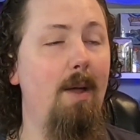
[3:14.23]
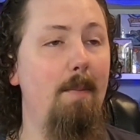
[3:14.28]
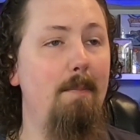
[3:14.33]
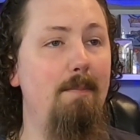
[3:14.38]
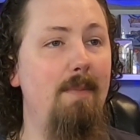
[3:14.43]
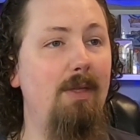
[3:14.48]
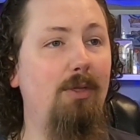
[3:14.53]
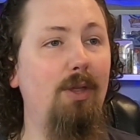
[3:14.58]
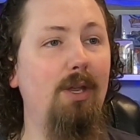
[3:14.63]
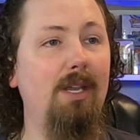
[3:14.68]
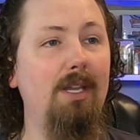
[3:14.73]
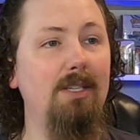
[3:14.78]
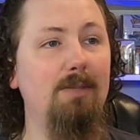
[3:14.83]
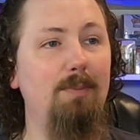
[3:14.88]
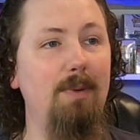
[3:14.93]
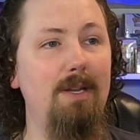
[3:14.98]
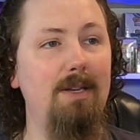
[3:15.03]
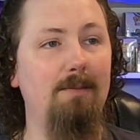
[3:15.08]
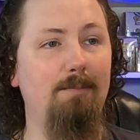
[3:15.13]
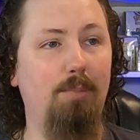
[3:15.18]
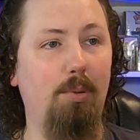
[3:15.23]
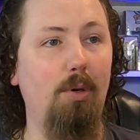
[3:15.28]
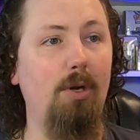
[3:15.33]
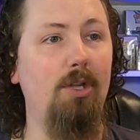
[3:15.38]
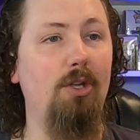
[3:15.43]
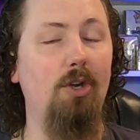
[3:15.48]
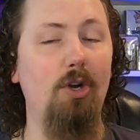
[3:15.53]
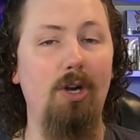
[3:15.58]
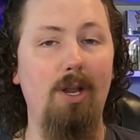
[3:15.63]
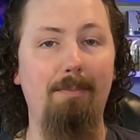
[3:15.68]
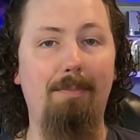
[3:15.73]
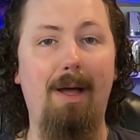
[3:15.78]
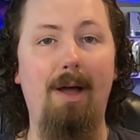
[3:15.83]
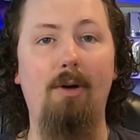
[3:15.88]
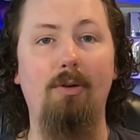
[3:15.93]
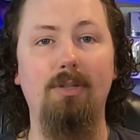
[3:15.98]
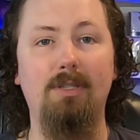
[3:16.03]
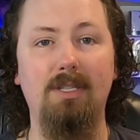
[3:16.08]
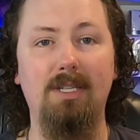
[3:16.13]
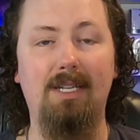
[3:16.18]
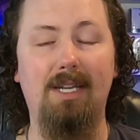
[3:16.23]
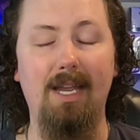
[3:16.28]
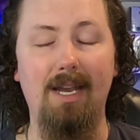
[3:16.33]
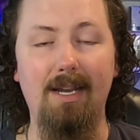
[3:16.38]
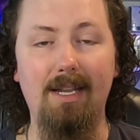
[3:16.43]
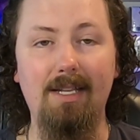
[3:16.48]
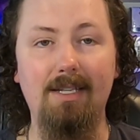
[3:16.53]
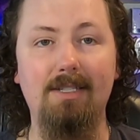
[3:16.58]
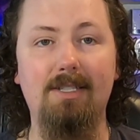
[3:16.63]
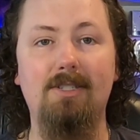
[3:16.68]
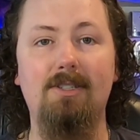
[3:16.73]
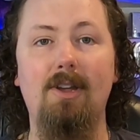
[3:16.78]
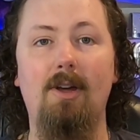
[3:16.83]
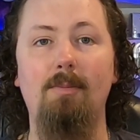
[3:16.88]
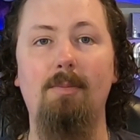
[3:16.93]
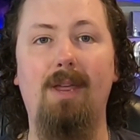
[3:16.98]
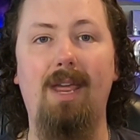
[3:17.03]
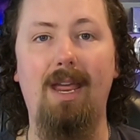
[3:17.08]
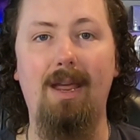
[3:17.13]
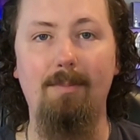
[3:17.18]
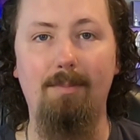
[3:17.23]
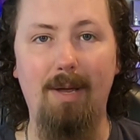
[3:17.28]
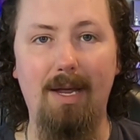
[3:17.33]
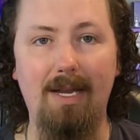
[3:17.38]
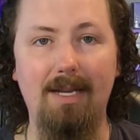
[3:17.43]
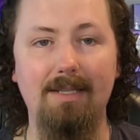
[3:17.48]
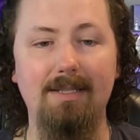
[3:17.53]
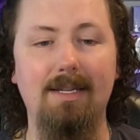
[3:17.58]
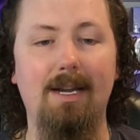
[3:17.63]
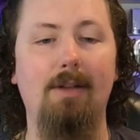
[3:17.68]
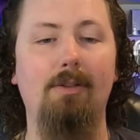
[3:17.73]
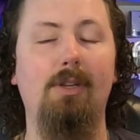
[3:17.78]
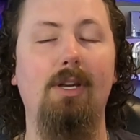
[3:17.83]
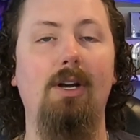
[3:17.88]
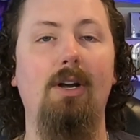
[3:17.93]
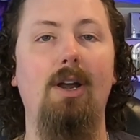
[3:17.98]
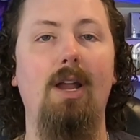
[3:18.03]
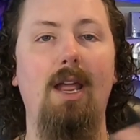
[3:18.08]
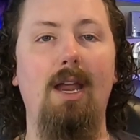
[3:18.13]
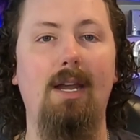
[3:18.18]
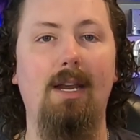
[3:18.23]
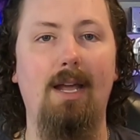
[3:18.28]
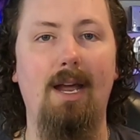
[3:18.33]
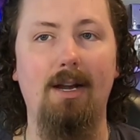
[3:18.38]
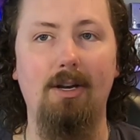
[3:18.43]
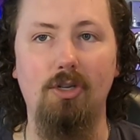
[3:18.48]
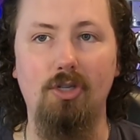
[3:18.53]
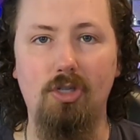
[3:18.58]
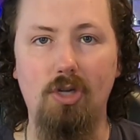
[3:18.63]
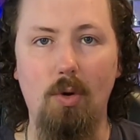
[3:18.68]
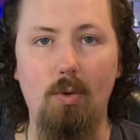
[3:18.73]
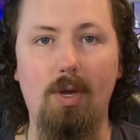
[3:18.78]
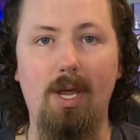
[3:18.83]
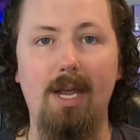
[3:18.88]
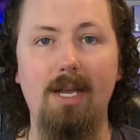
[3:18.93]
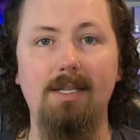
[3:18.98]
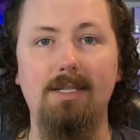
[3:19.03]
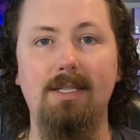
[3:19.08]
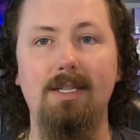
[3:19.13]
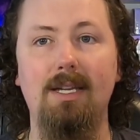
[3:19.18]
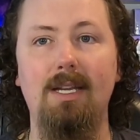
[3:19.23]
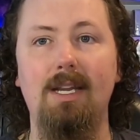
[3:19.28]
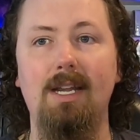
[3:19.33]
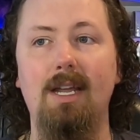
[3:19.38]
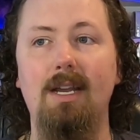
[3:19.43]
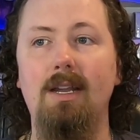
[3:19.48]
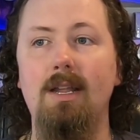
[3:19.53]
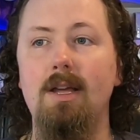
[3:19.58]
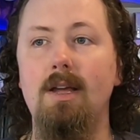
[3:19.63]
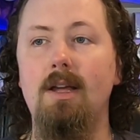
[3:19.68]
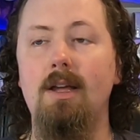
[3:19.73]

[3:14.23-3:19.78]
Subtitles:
Mythik has been pretty good about getting some campaigns out there and kind of showcasing and,